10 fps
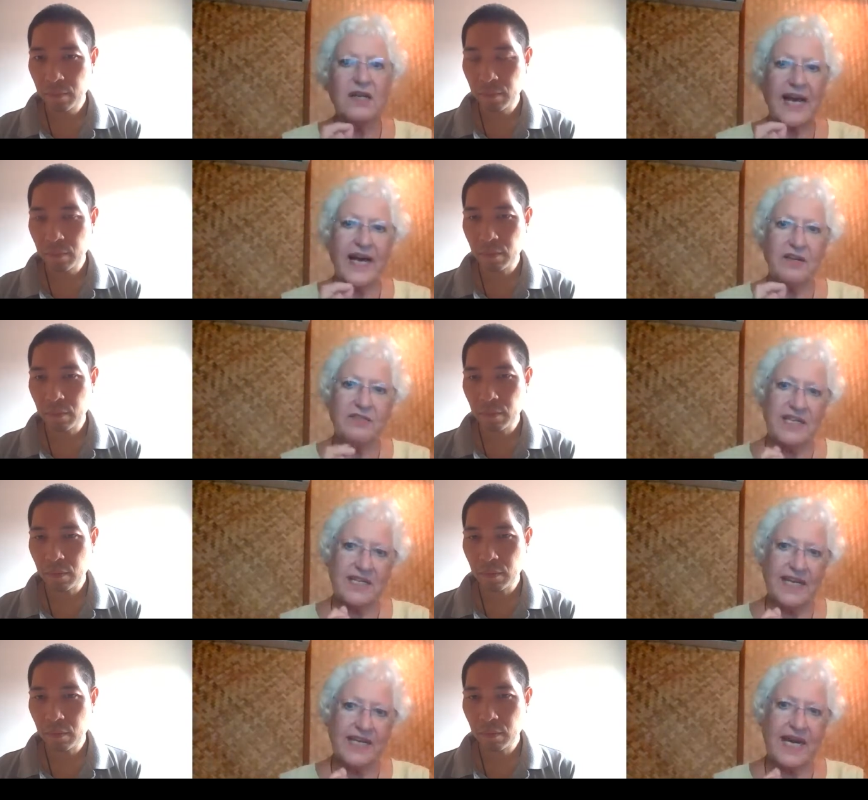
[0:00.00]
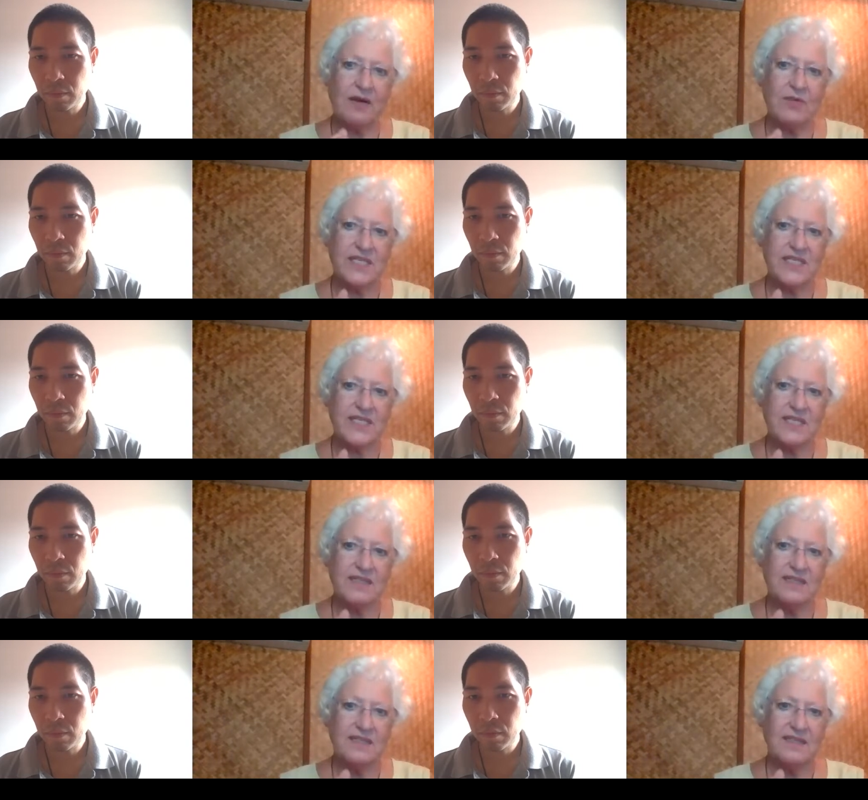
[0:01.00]
Speaker 1: on iron like
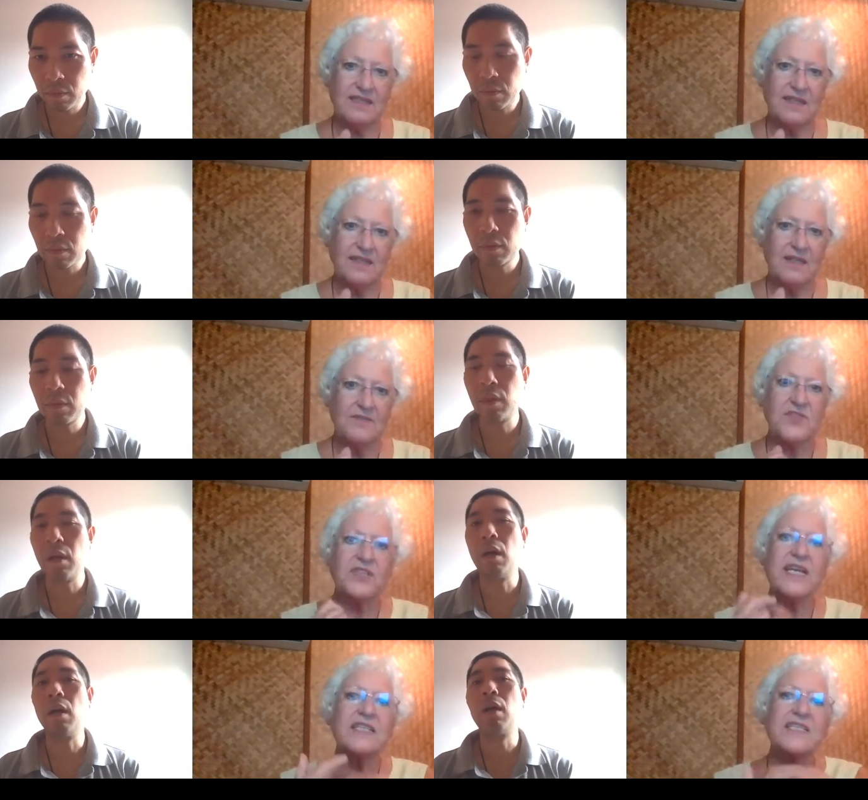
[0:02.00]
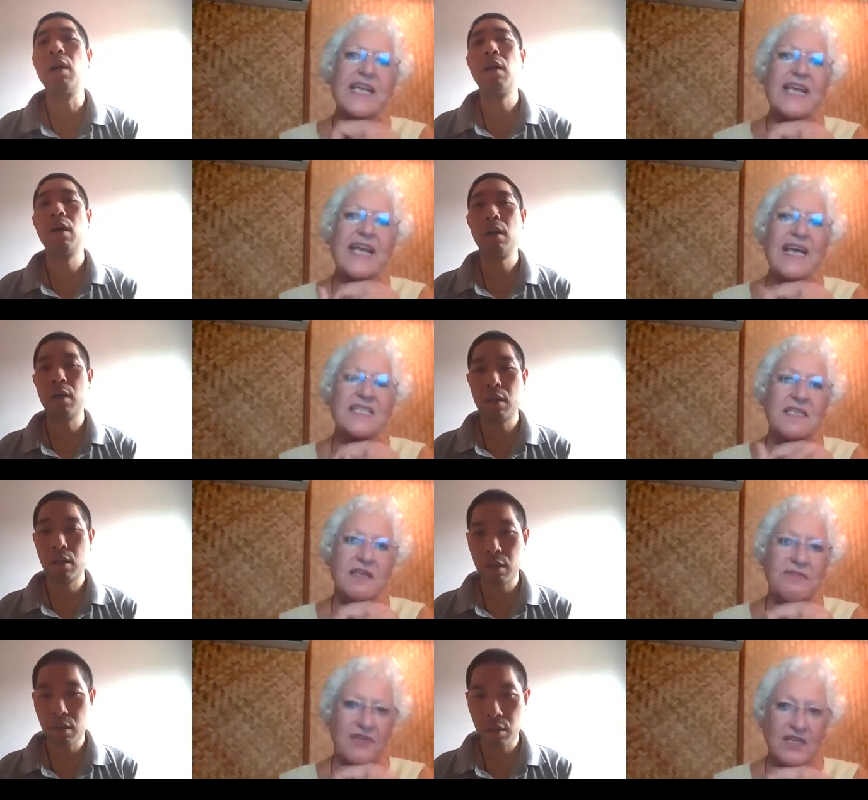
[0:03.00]
ours. So their oh. skin has a
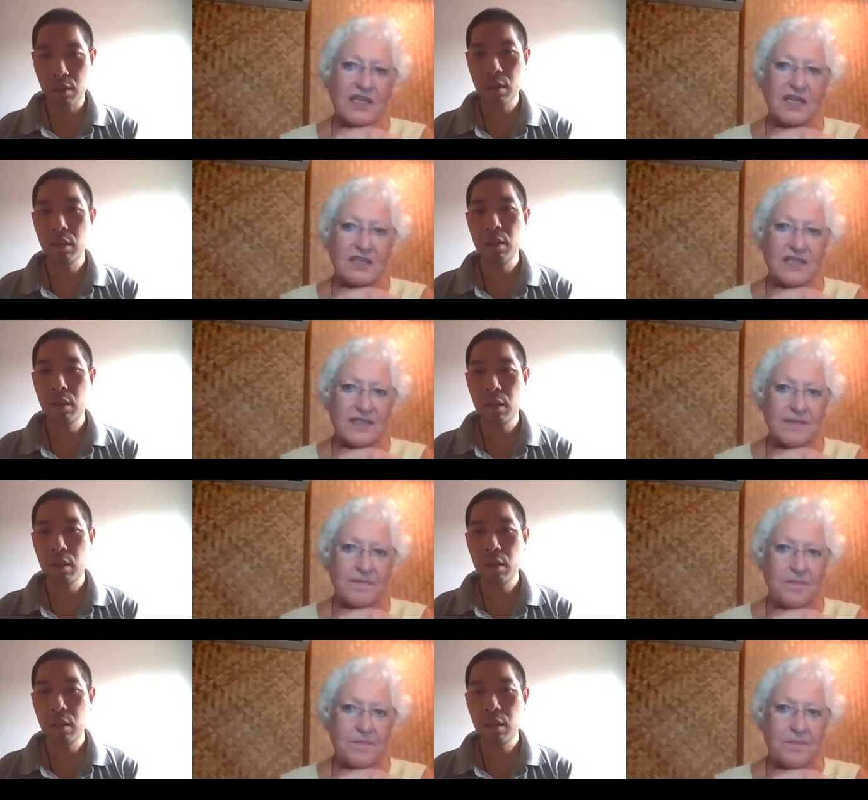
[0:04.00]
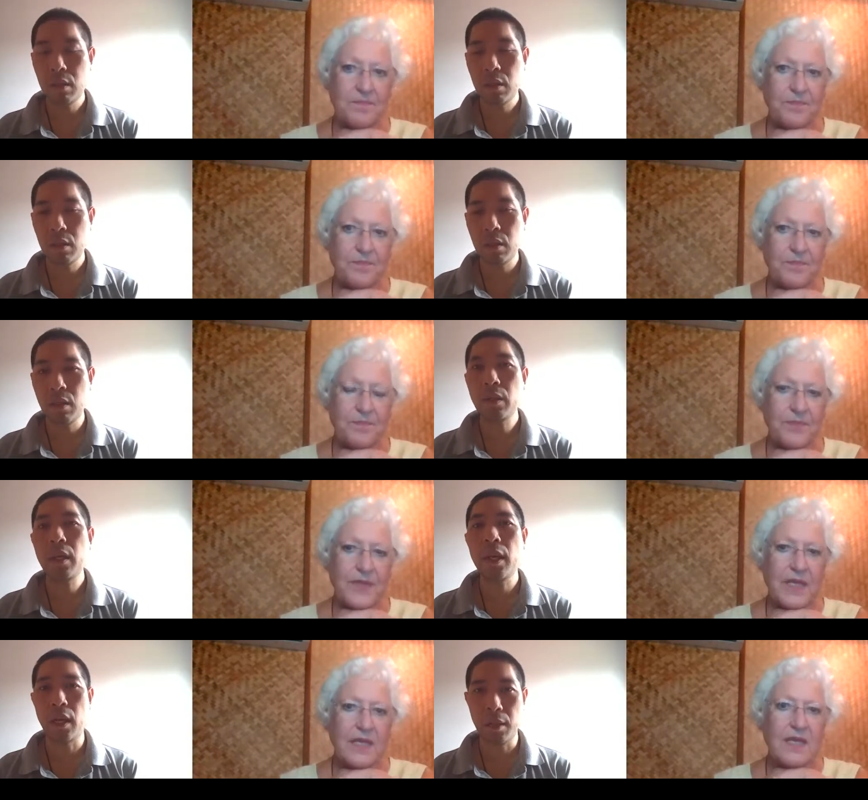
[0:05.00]
different color.
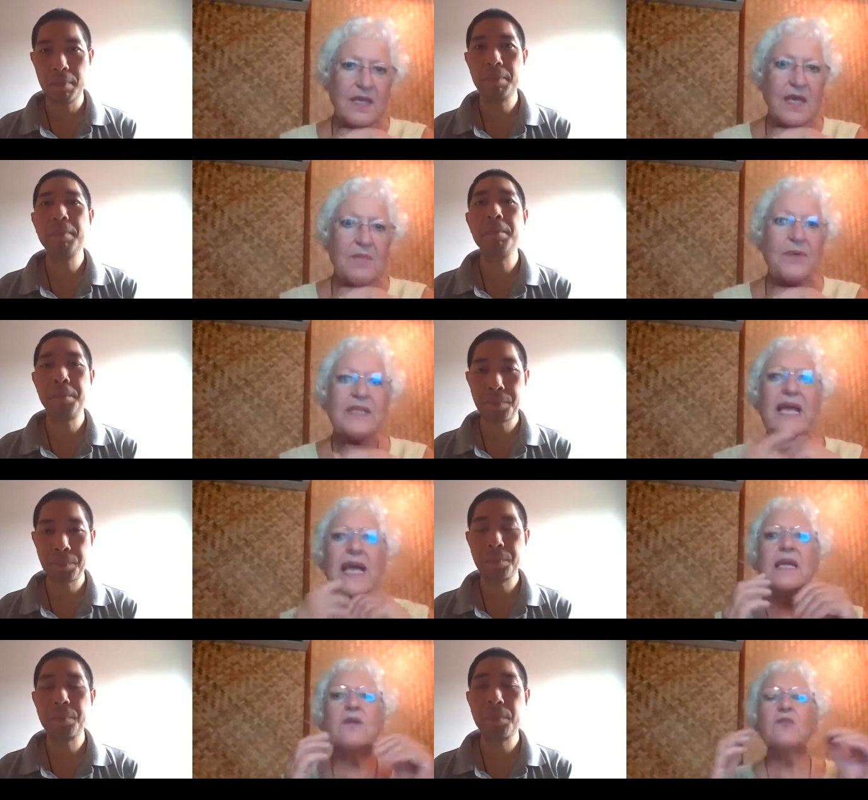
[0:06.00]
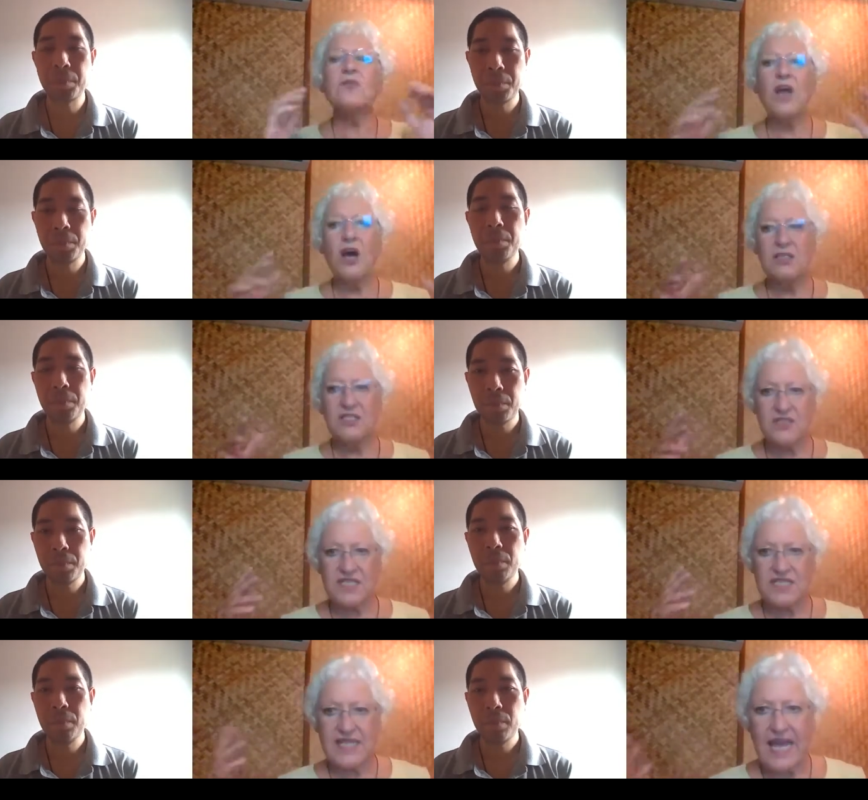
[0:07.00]
Speaker 2: Okay. Mm-hmm. But
Speaker 1: they could not
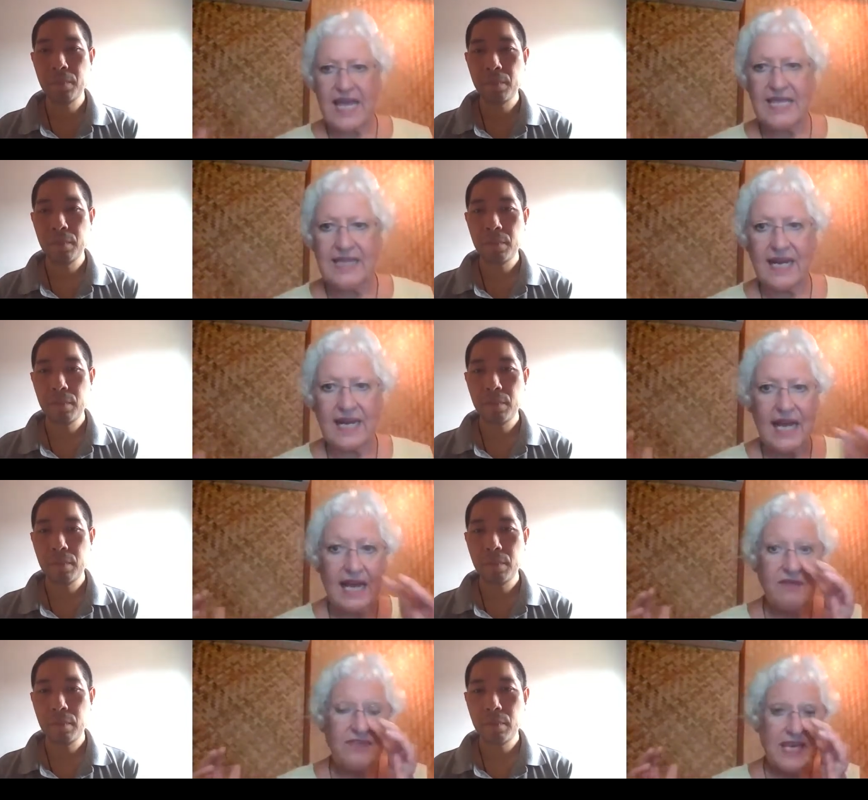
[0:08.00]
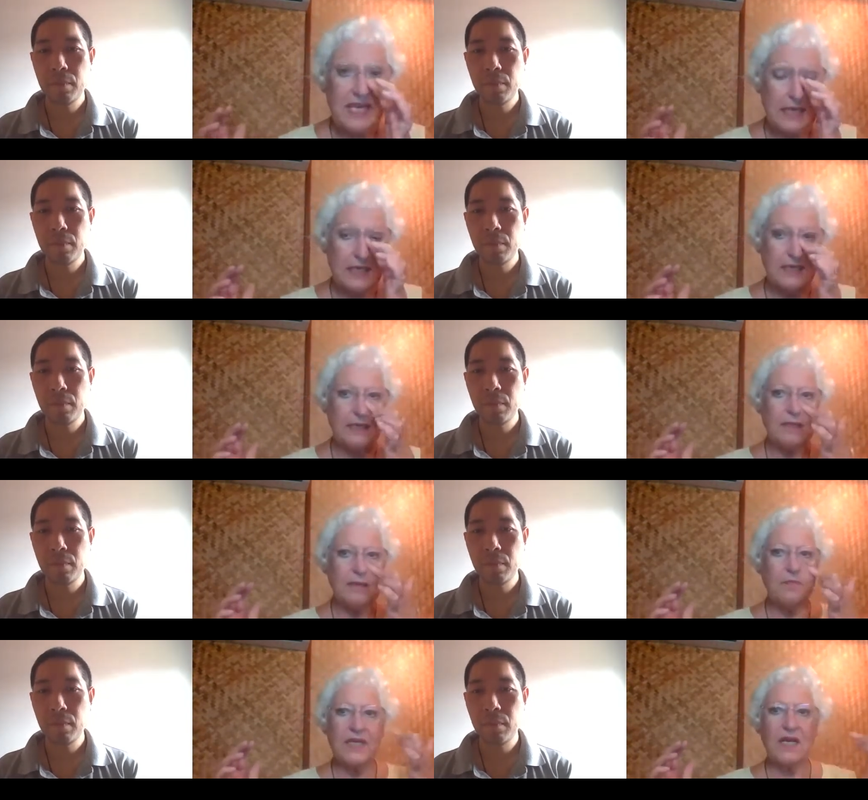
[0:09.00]
sustain their life here
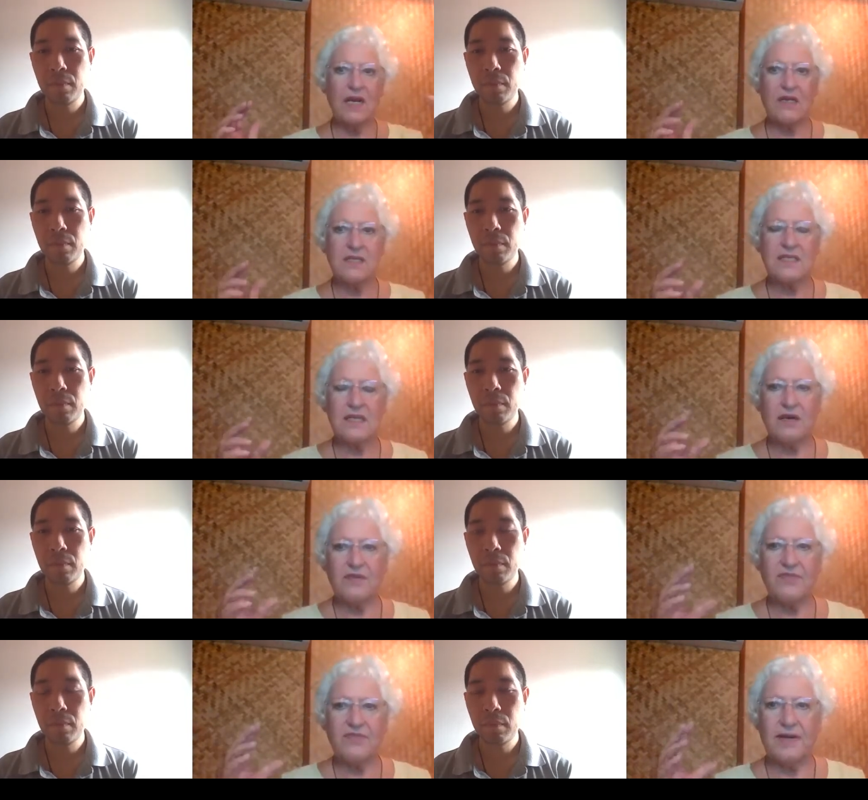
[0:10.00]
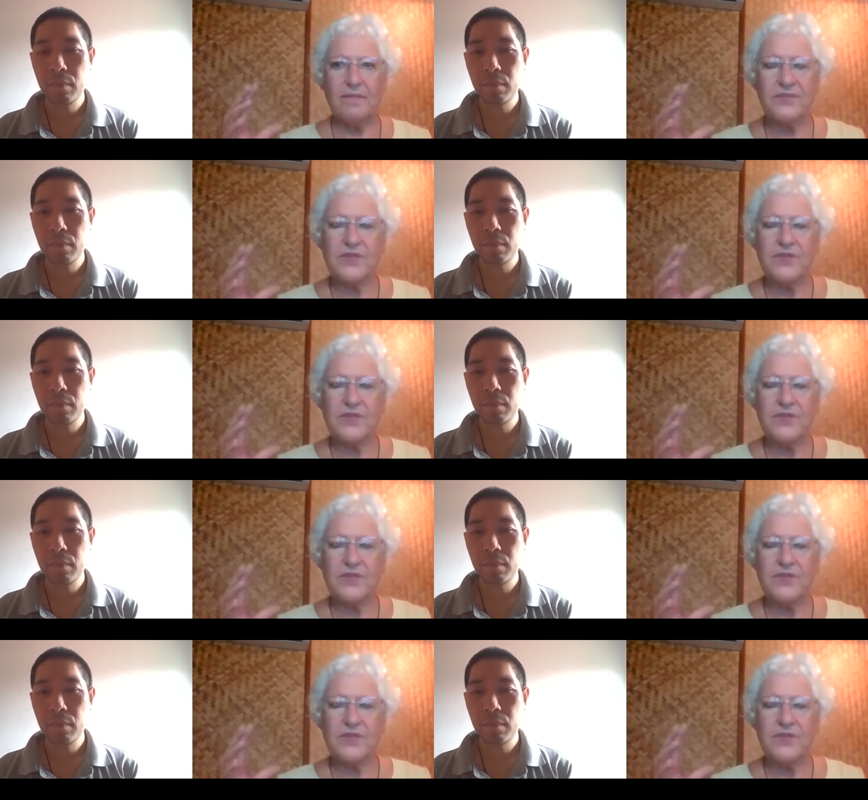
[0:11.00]
because of, um,